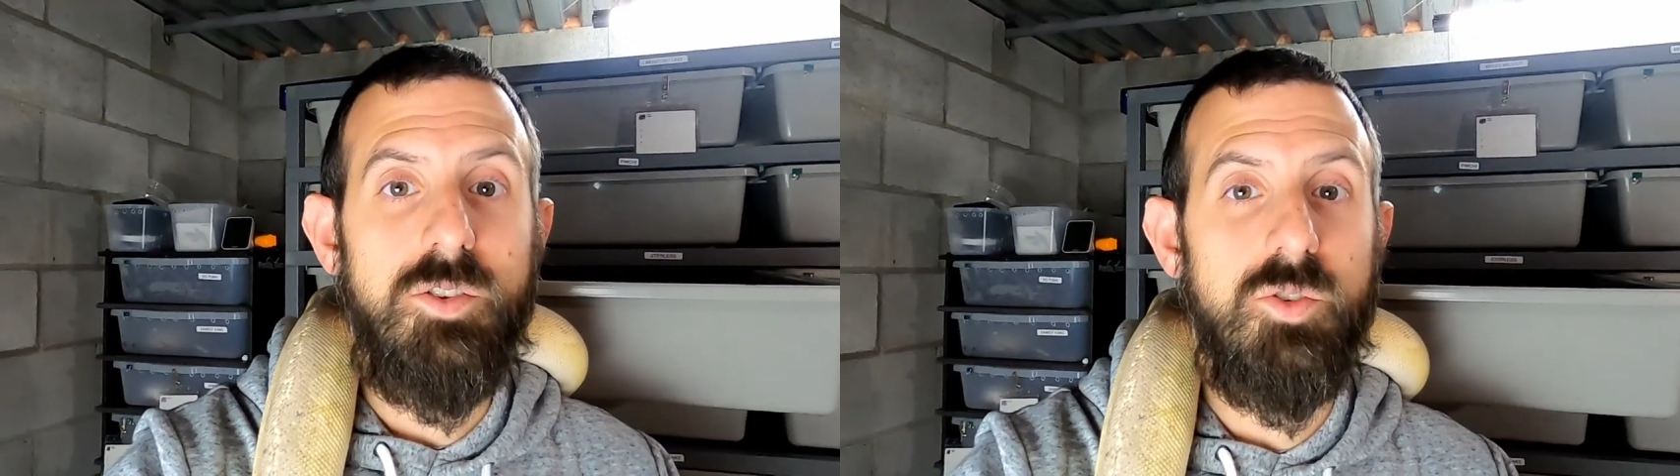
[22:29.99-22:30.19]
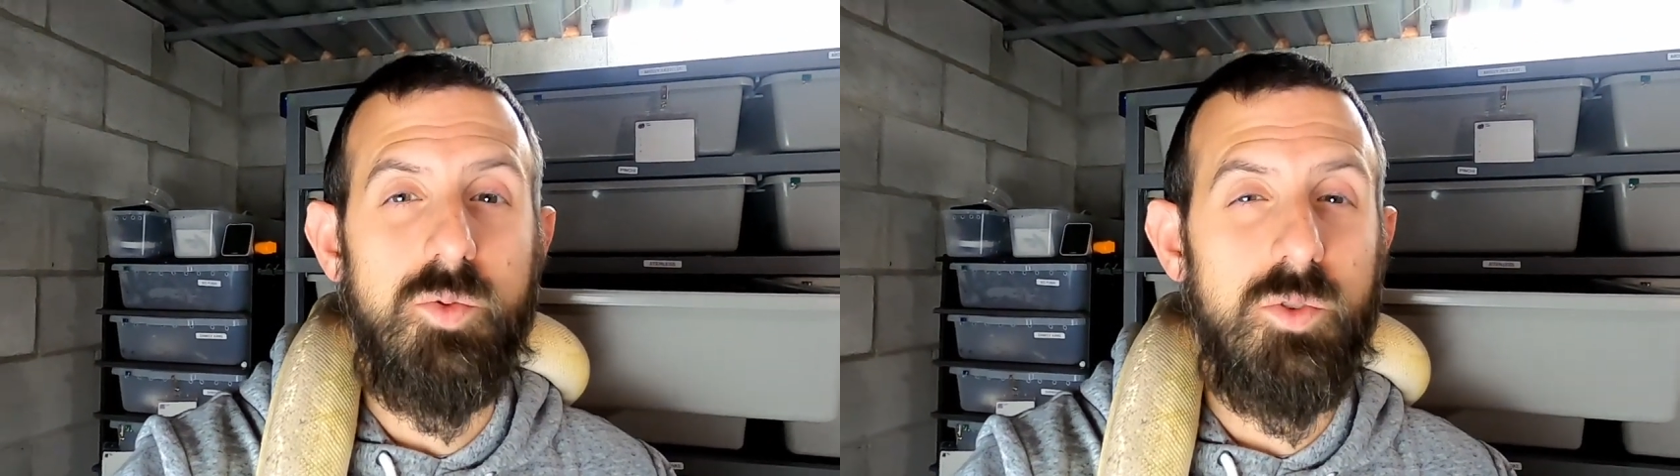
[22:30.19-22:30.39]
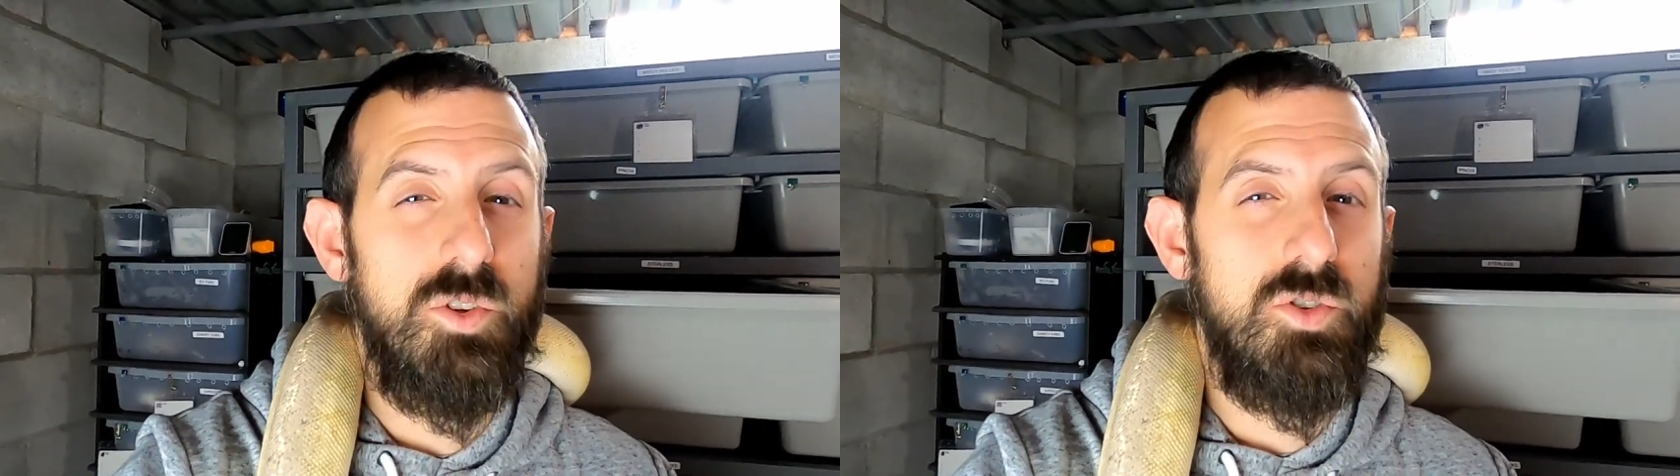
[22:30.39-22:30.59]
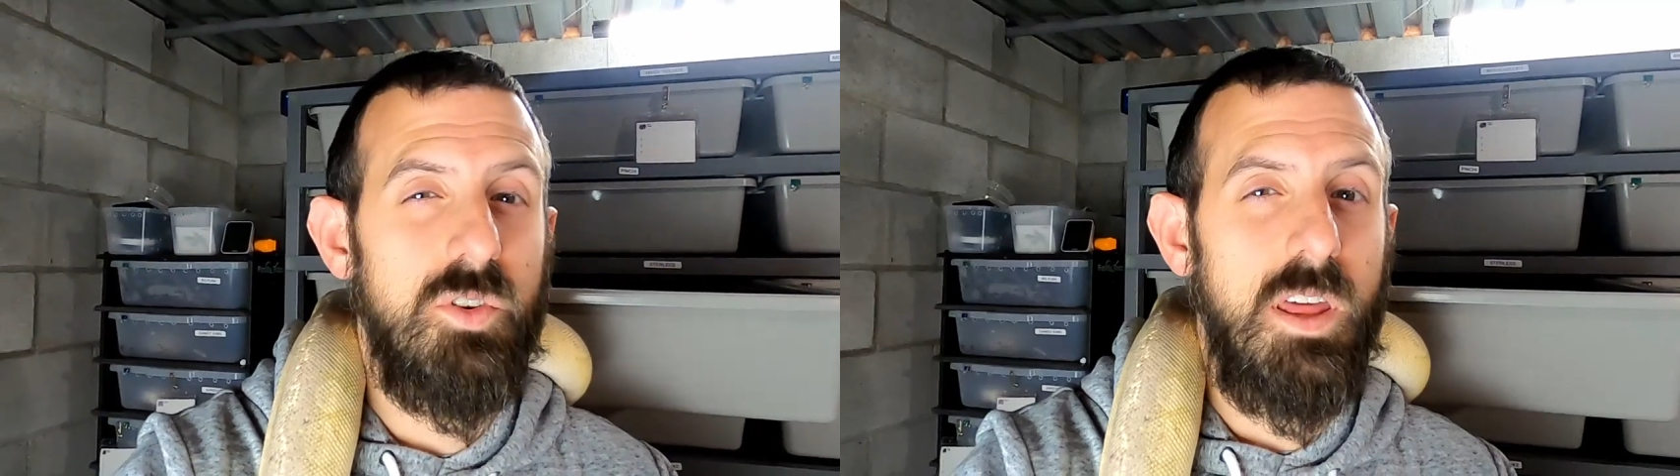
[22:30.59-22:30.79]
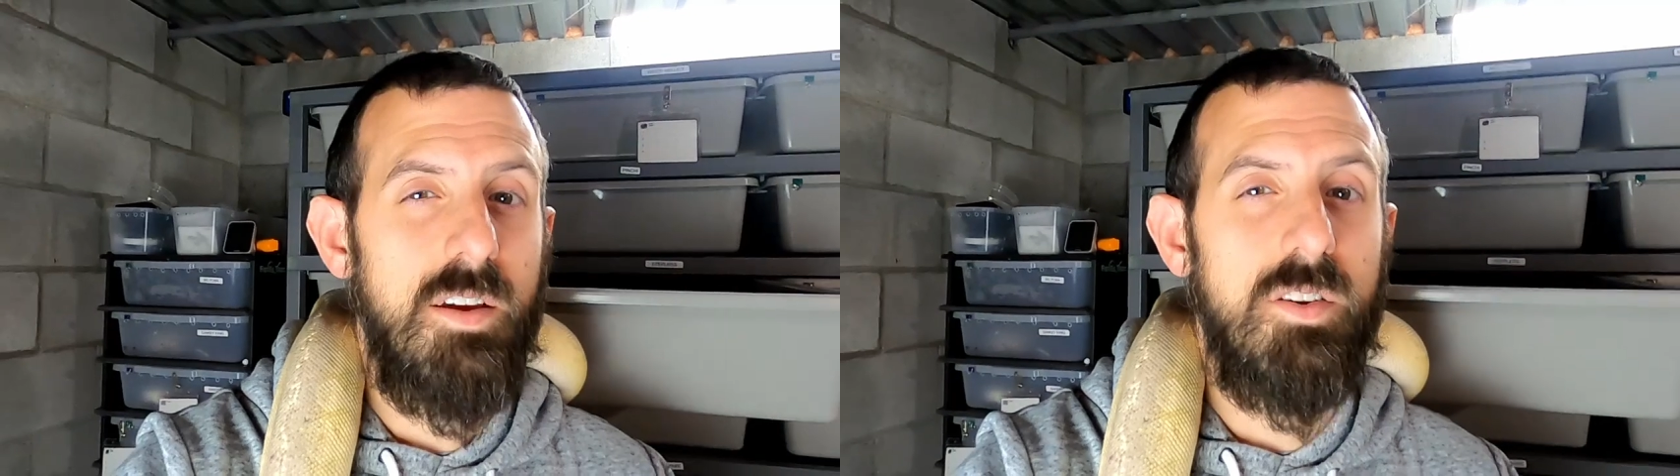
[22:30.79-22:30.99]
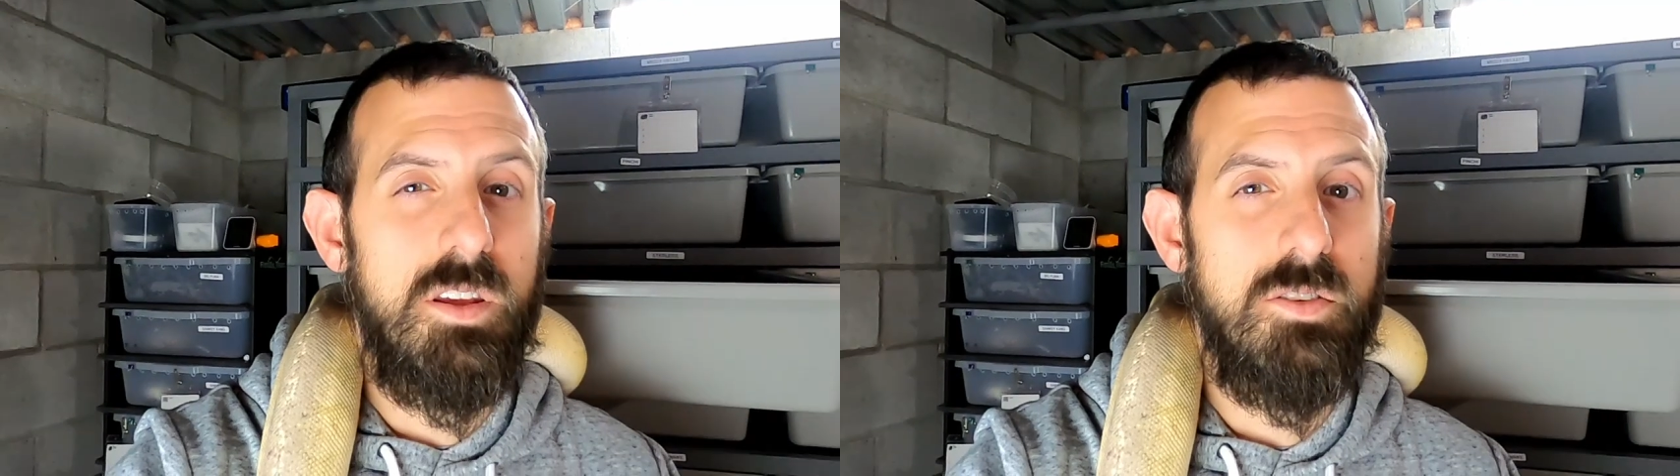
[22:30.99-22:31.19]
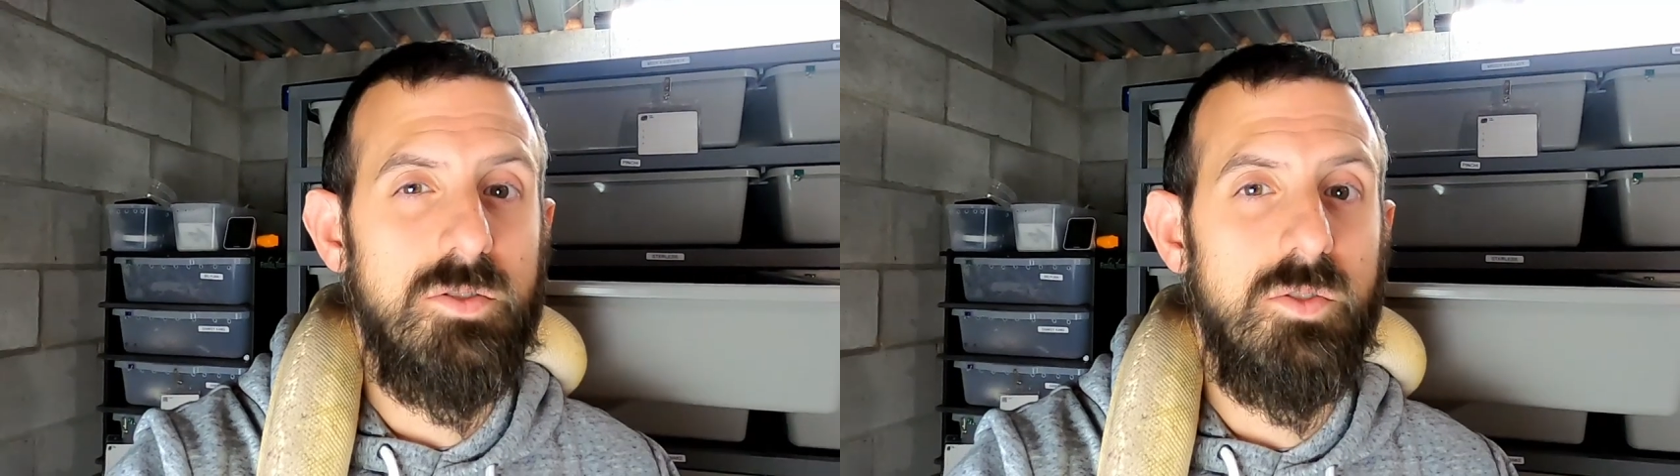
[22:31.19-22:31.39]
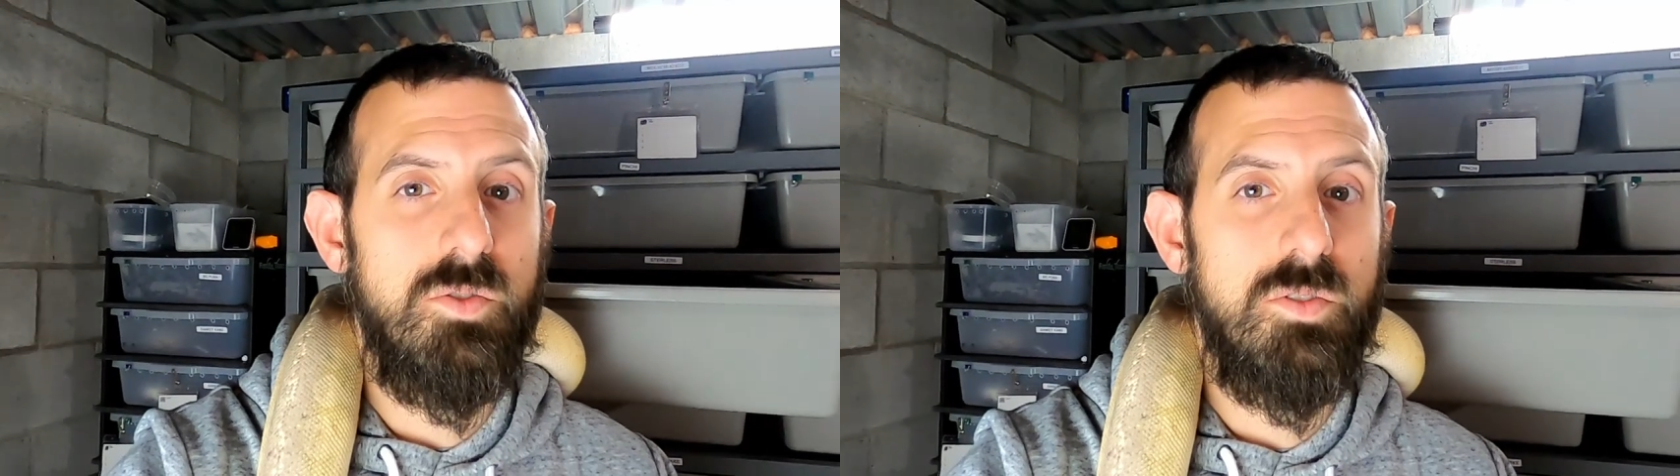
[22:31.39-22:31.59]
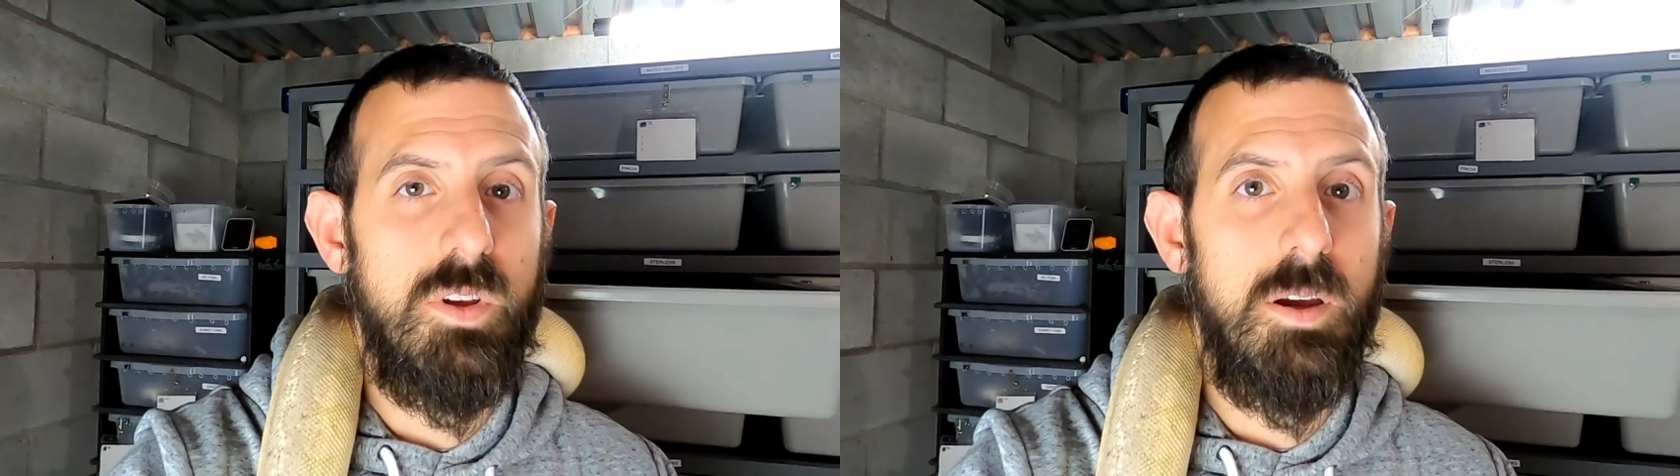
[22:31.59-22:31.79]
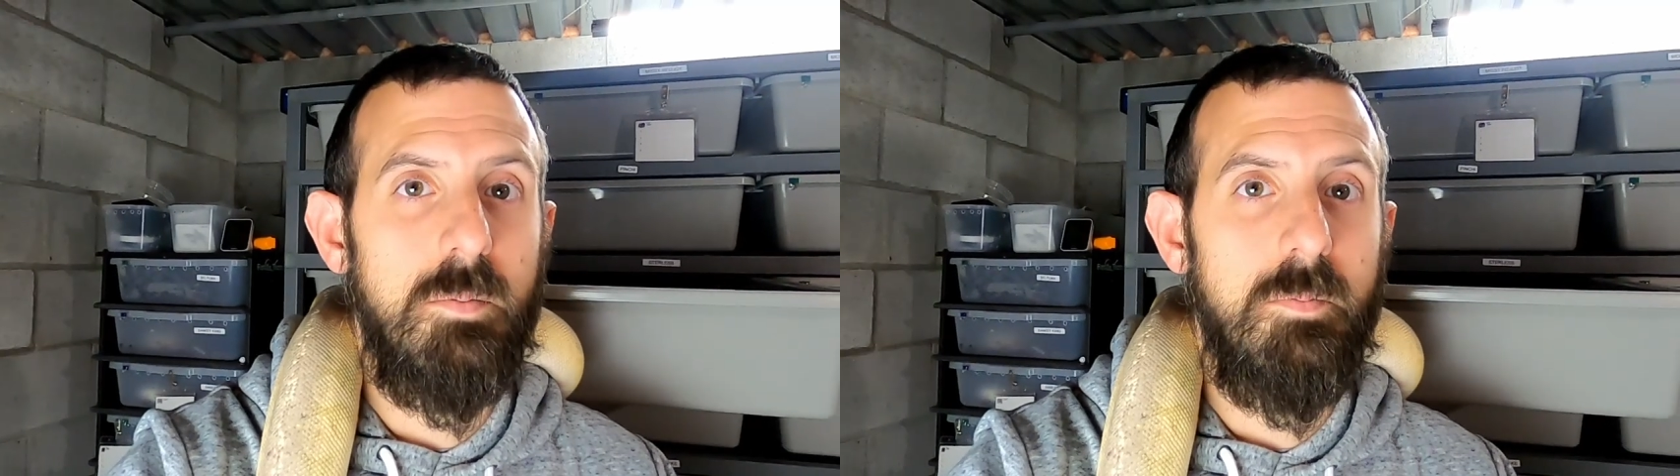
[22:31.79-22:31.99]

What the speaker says: you really shouldn't have any issues.